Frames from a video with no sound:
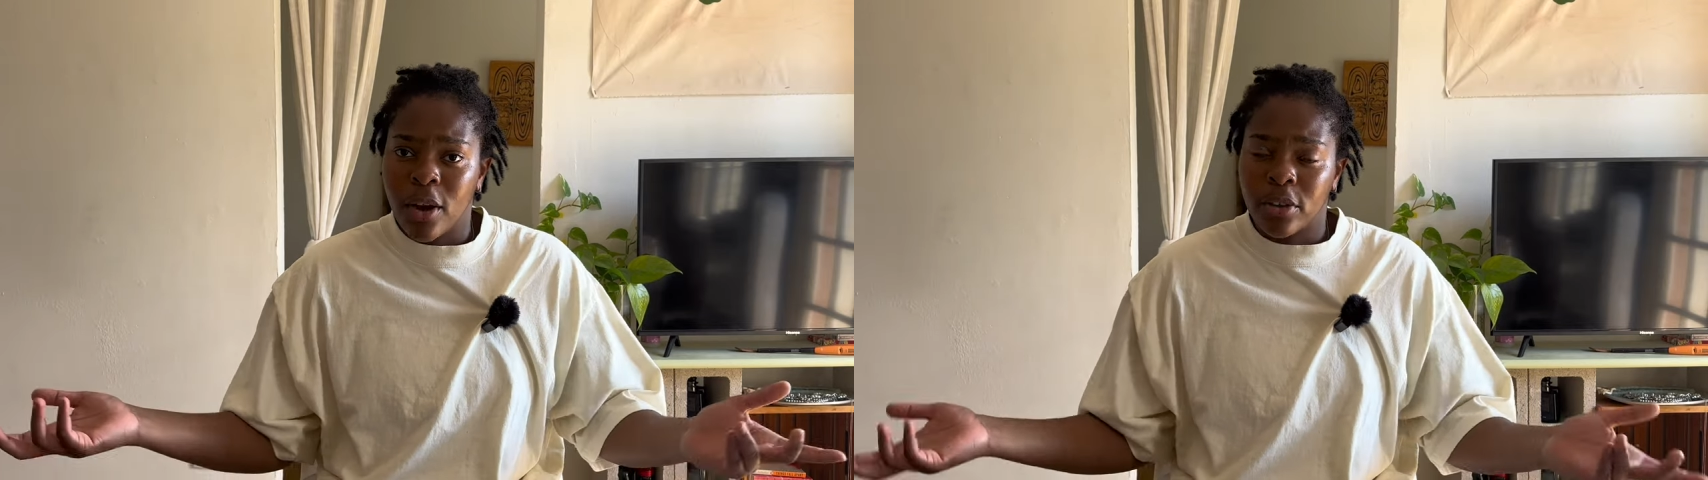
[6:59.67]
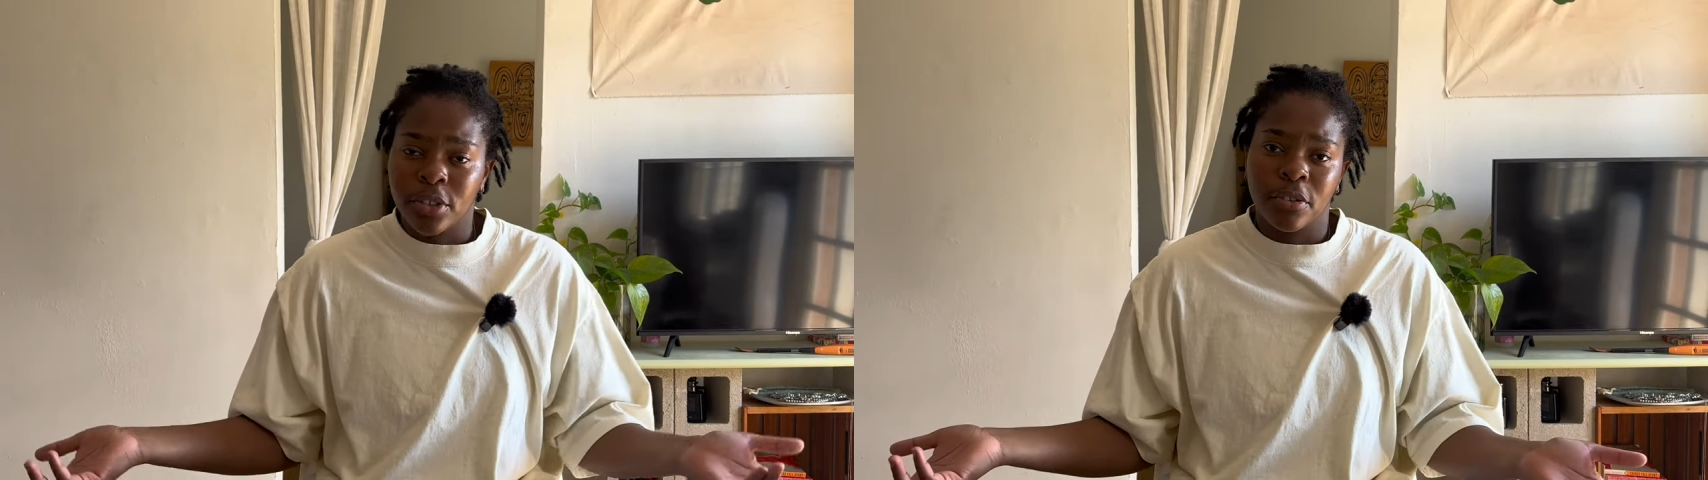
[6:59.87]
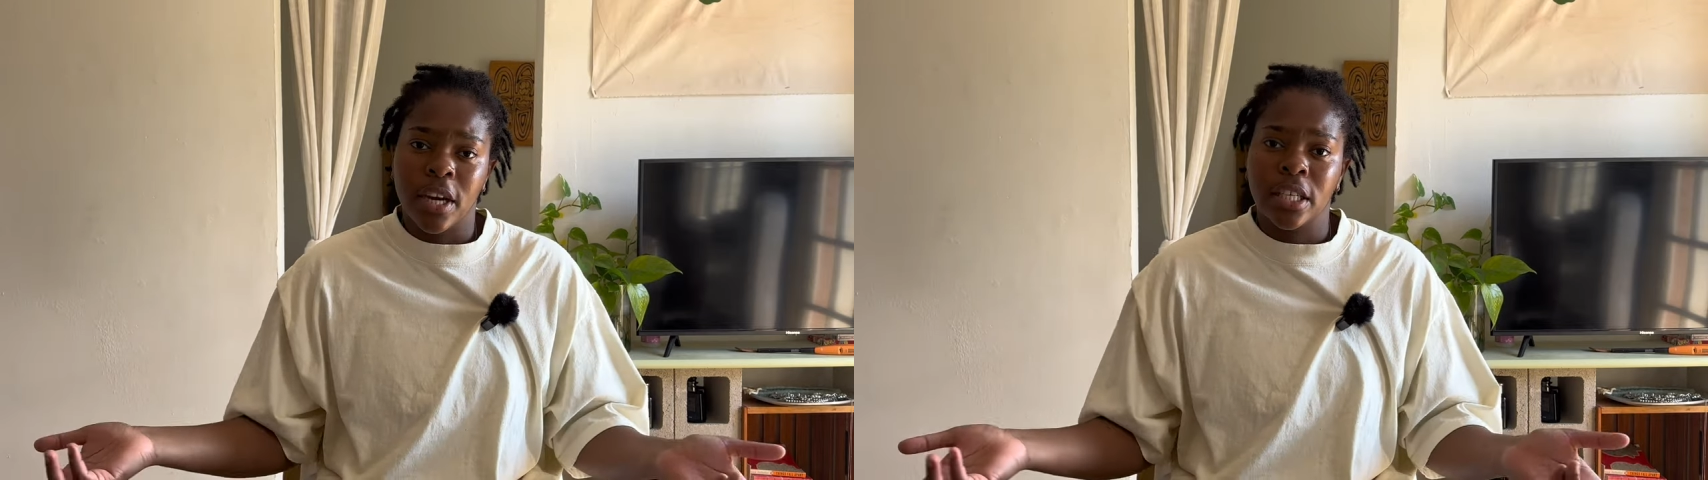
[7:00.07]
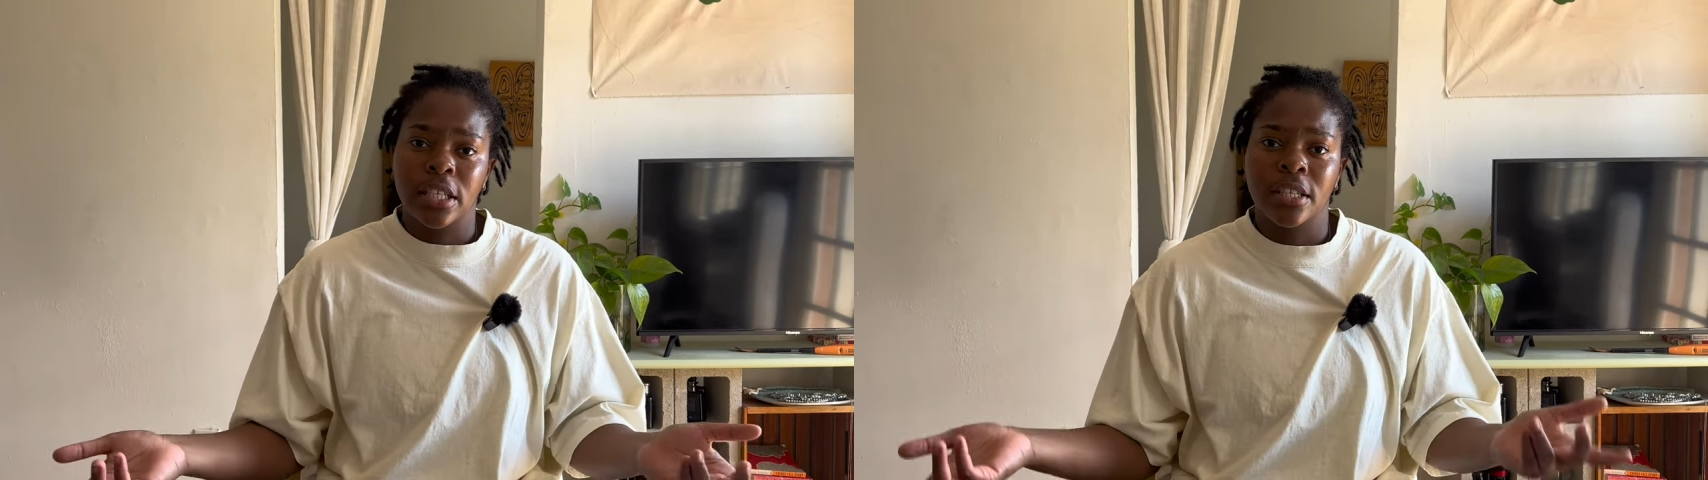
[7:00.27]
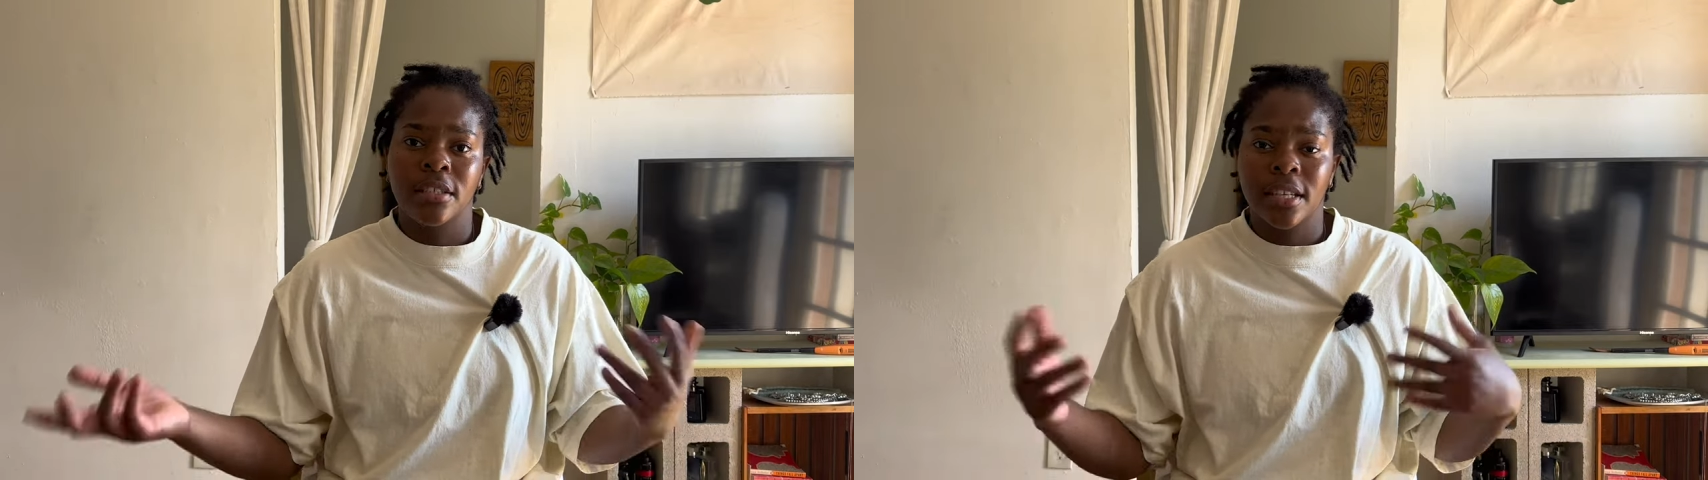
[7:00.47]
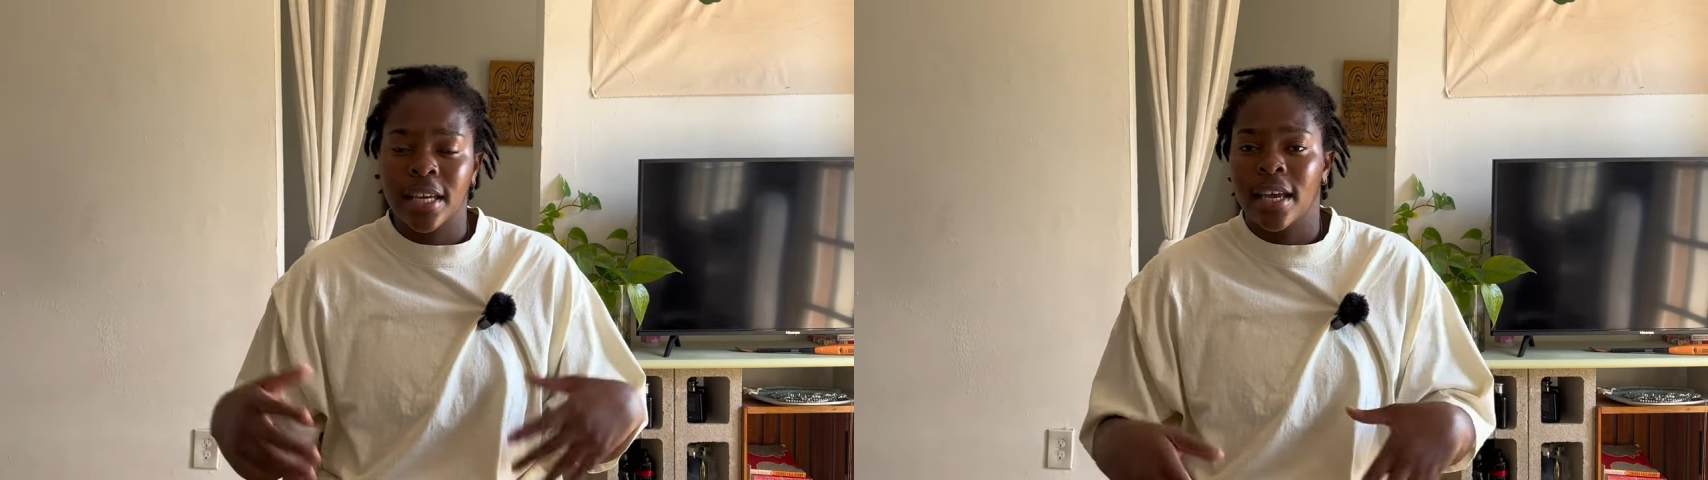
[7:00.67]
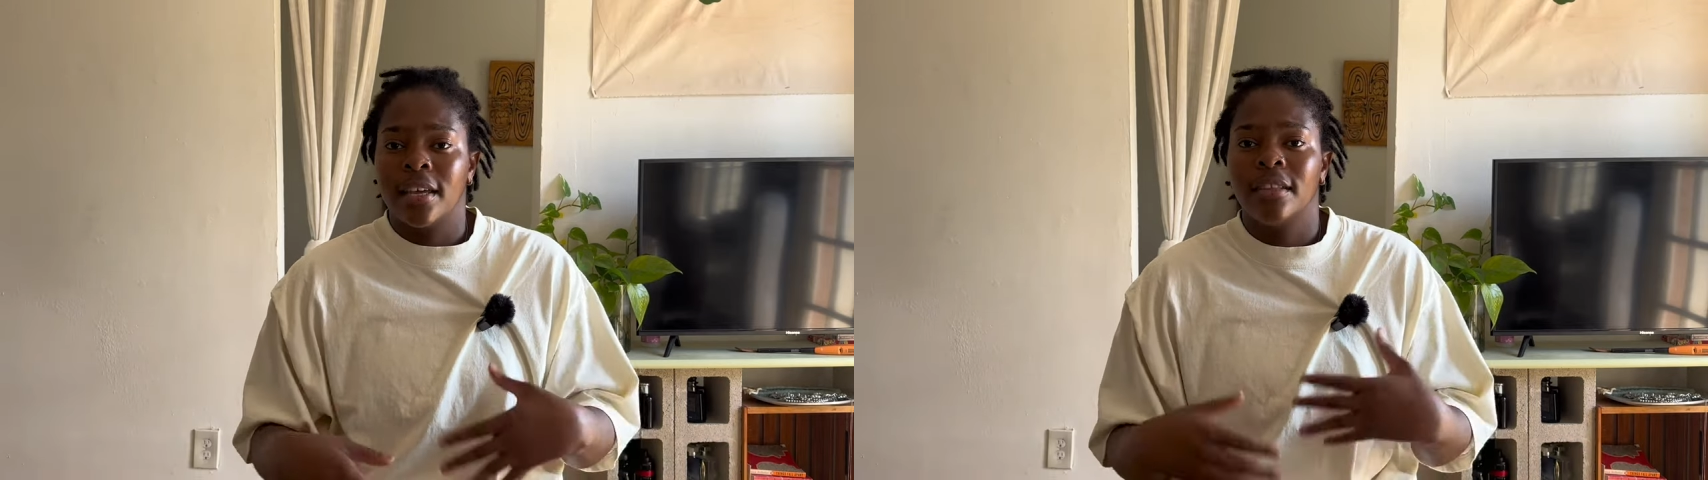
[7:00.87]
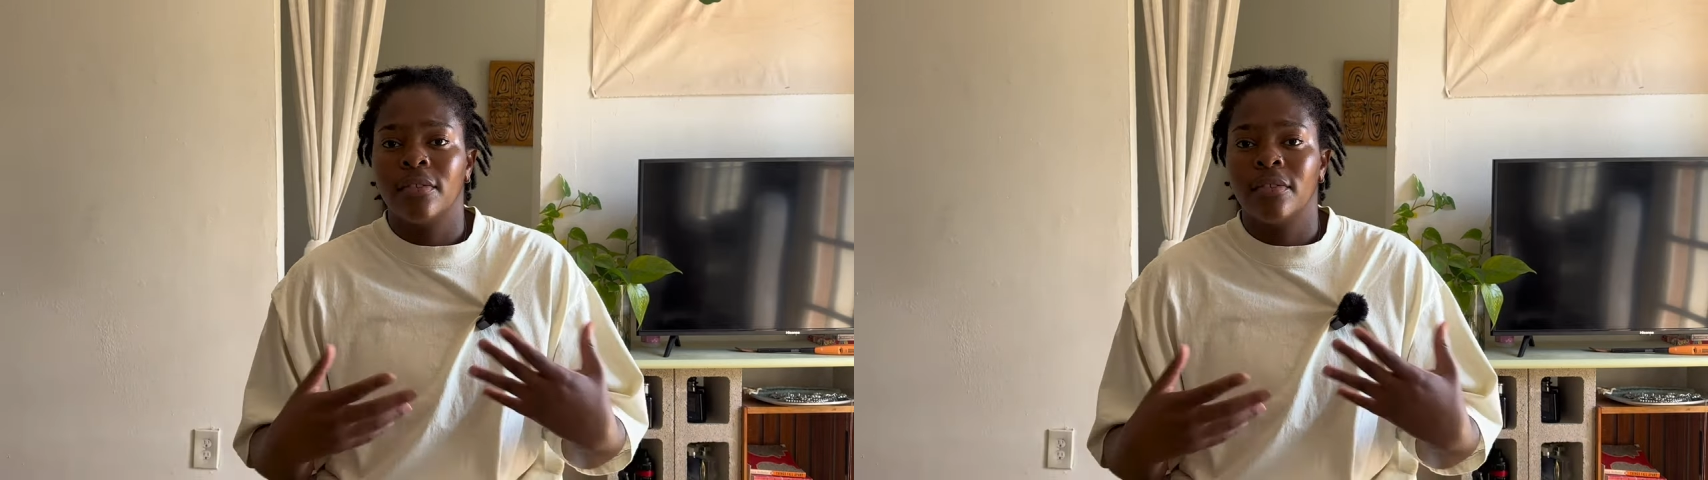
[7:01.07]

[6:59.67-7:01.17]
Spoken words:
alterations to get the